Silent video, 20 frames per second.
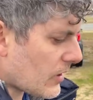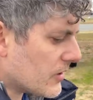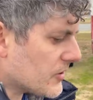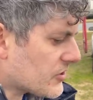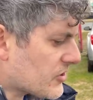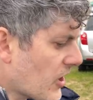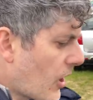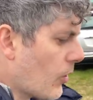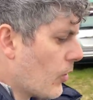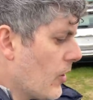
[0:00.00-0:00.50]

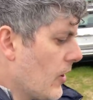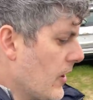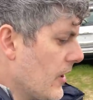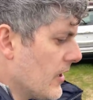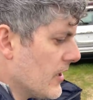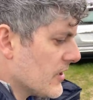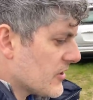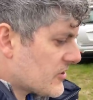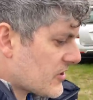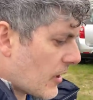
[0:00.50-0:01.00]
So
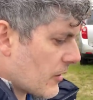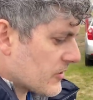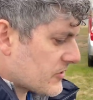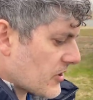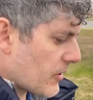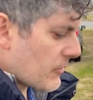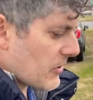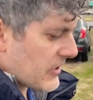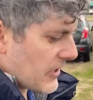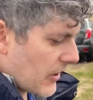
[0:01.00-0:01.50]

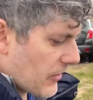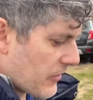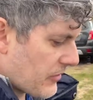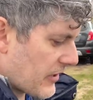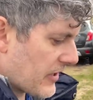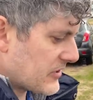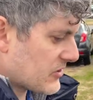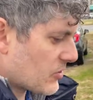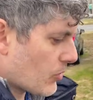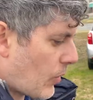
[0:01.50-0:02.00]
some of the other
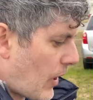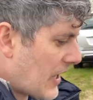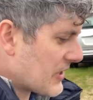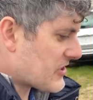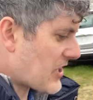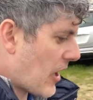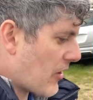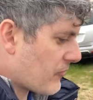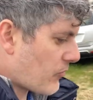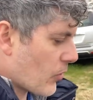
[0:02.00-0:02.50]
things to watch
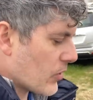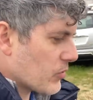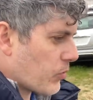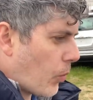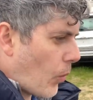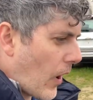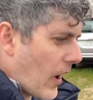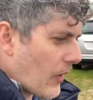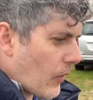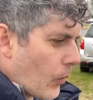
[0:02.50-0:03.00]
out for is
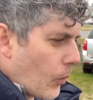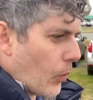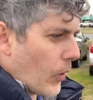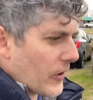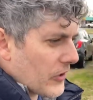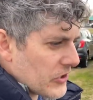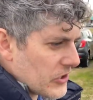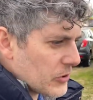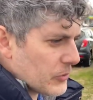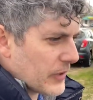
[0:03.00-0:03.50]
what
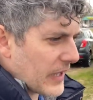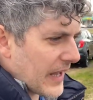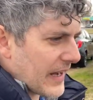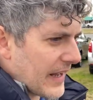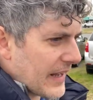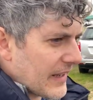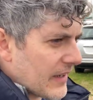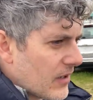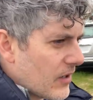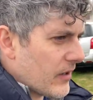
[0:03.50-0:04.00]
are you
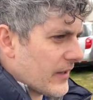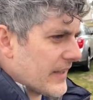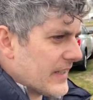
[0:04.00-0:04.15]
getting?